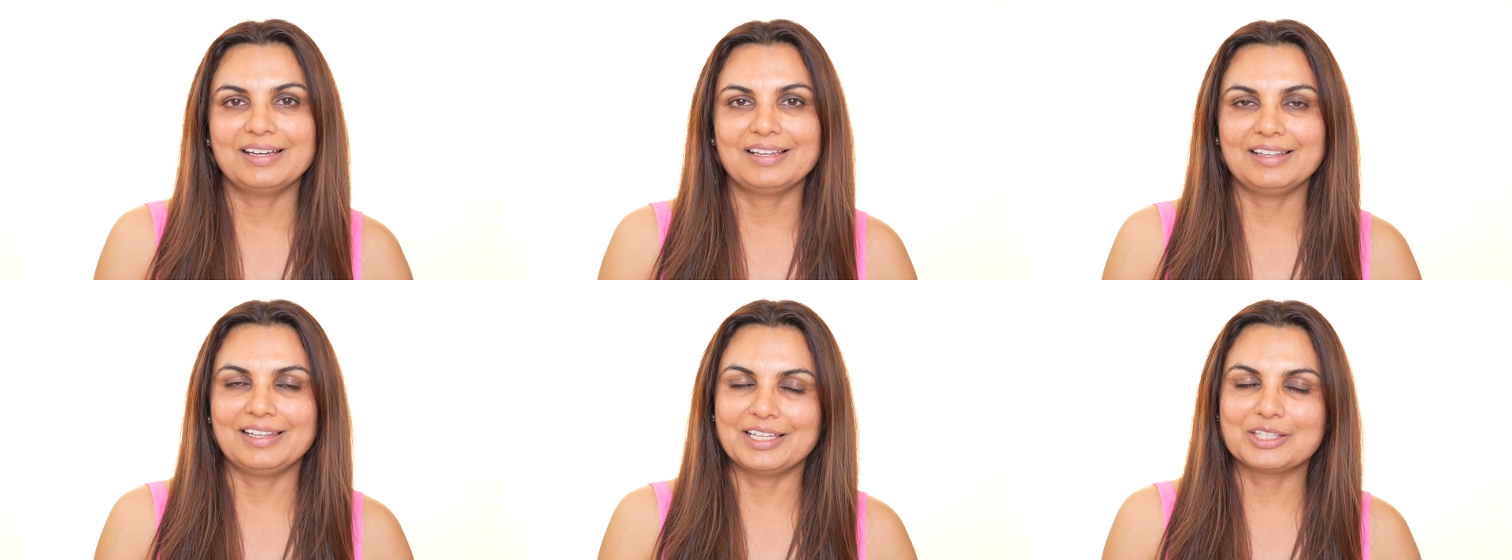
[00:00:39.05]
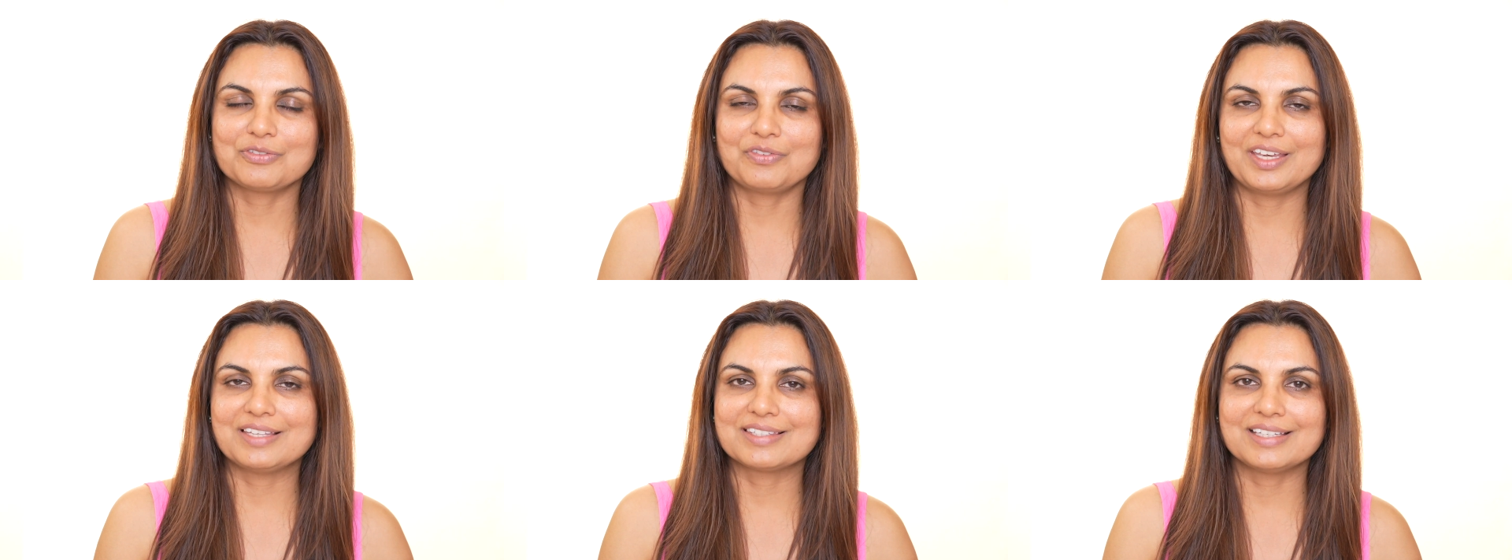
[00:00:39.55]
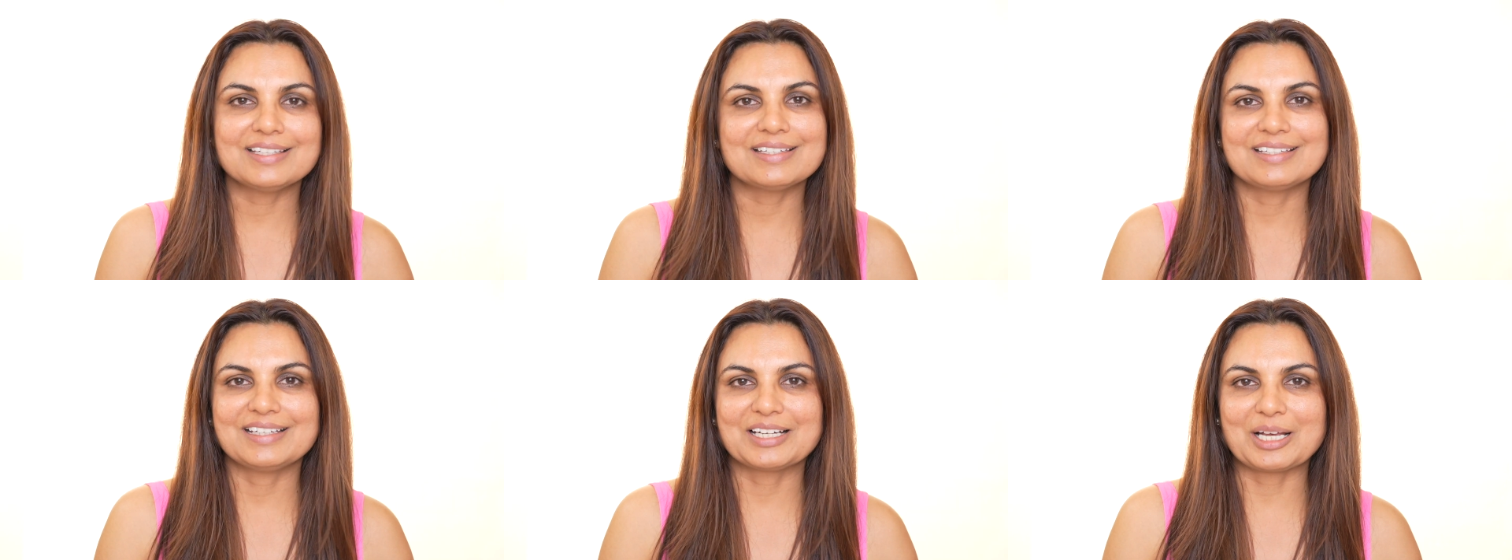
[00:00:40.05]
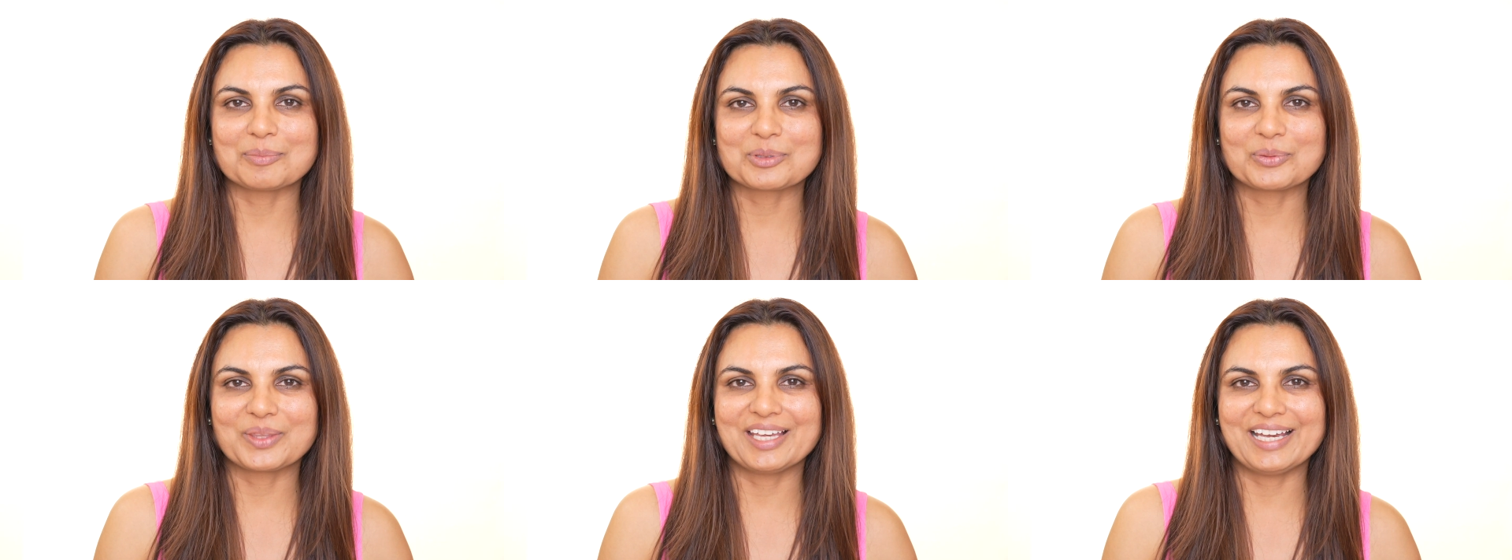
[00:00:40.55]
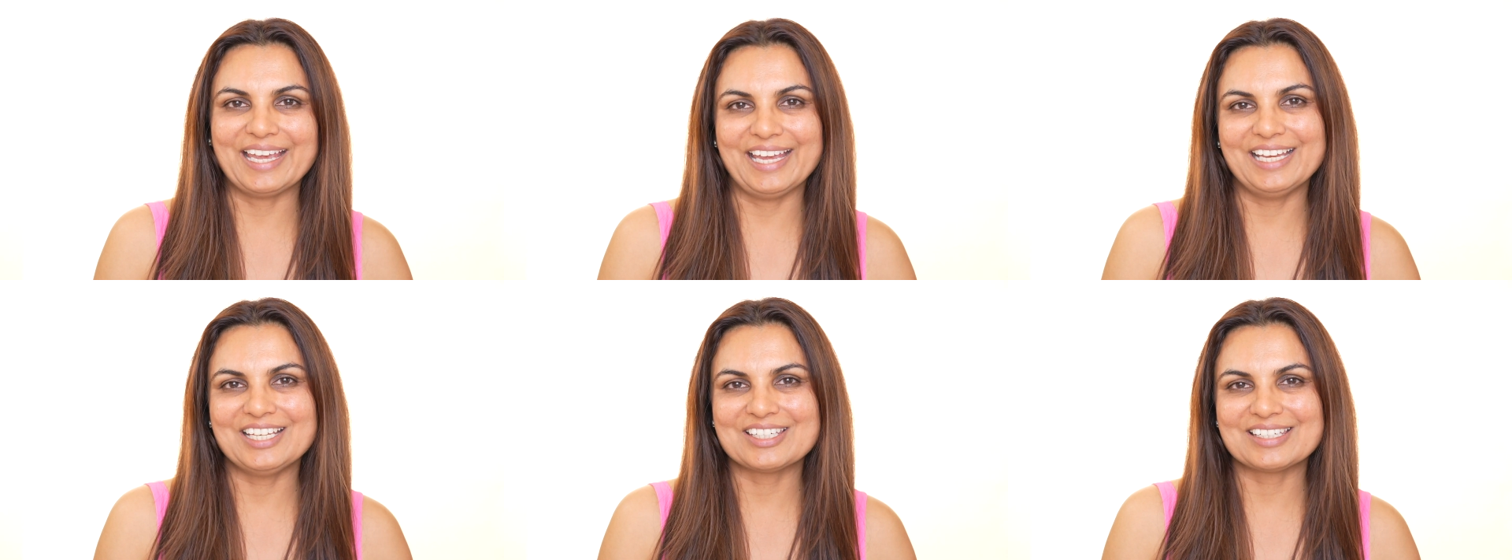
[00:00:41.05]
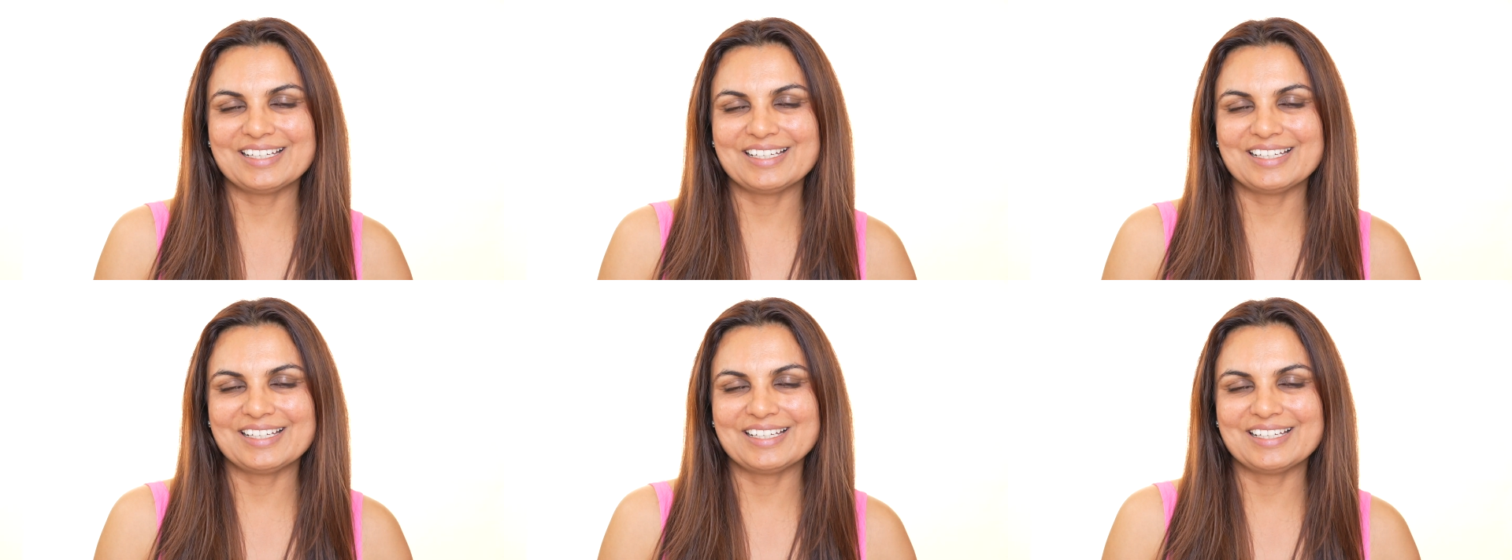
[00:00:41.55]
Let's face it, it comes with the age.